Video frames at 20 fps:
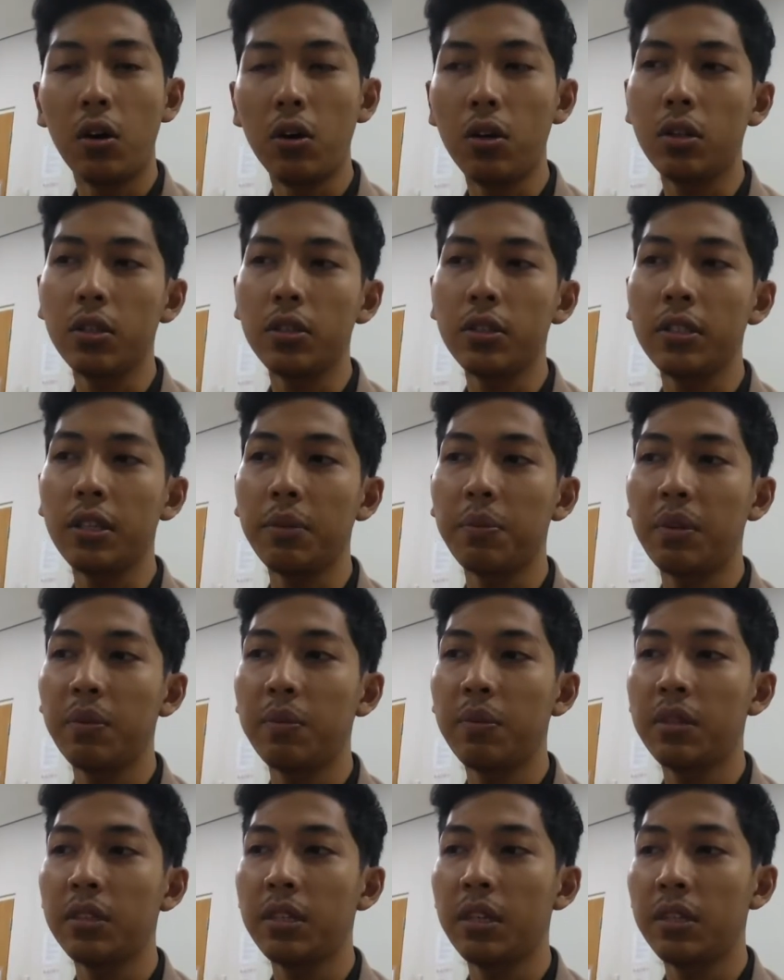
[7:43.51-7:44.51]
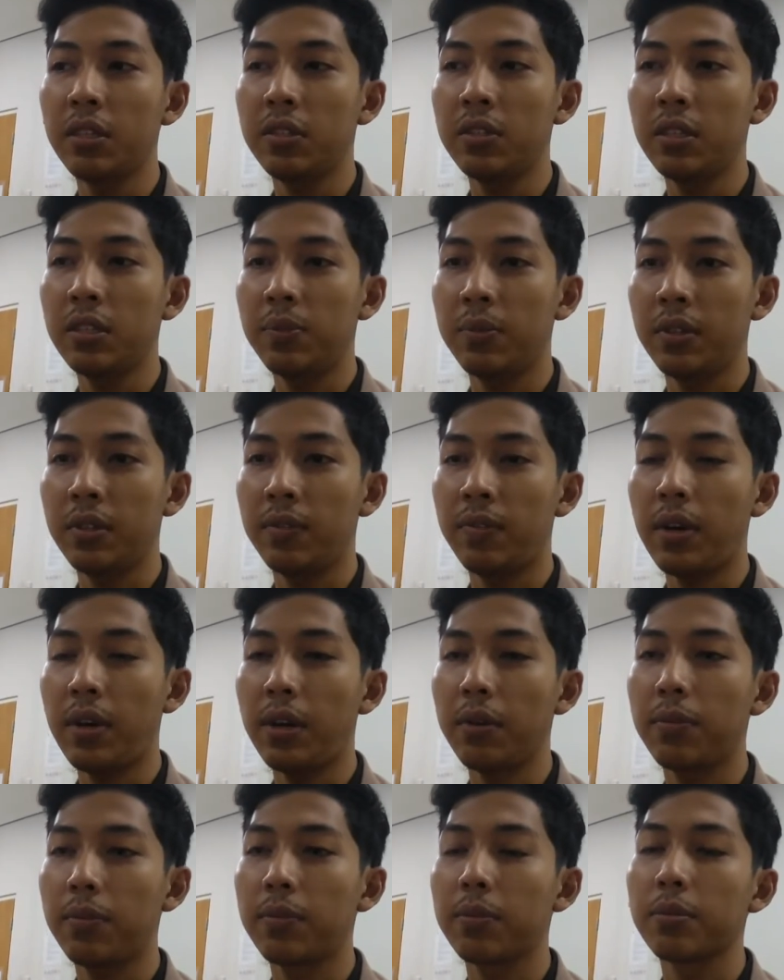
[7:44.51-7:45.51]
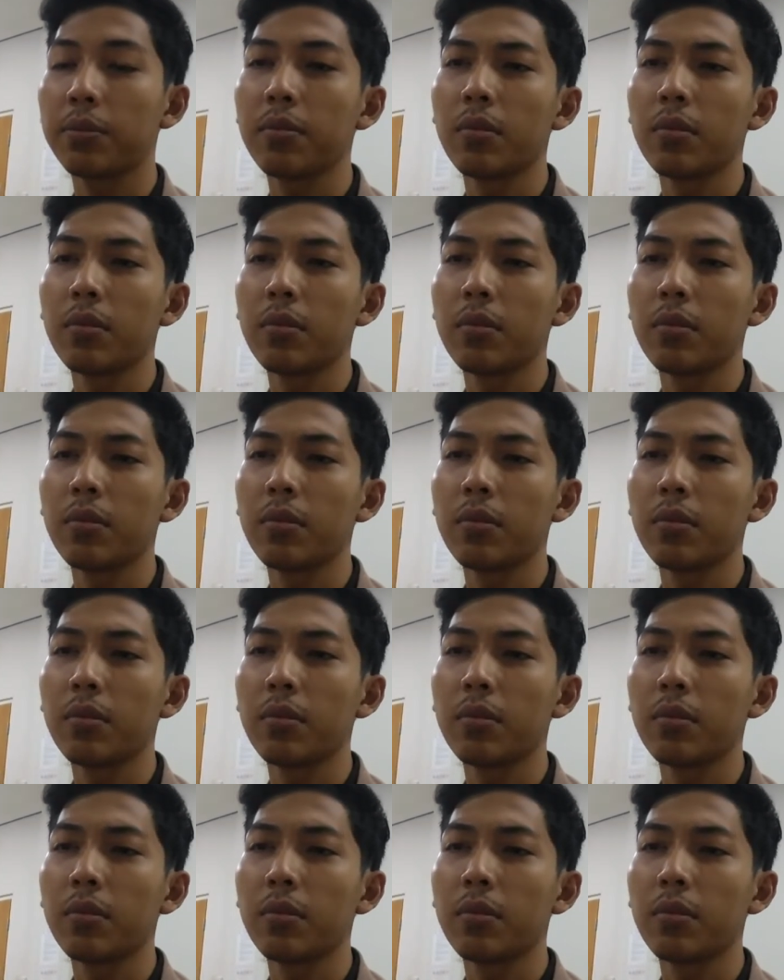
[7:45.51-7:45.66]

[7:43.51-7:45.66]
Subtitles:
on September 1975.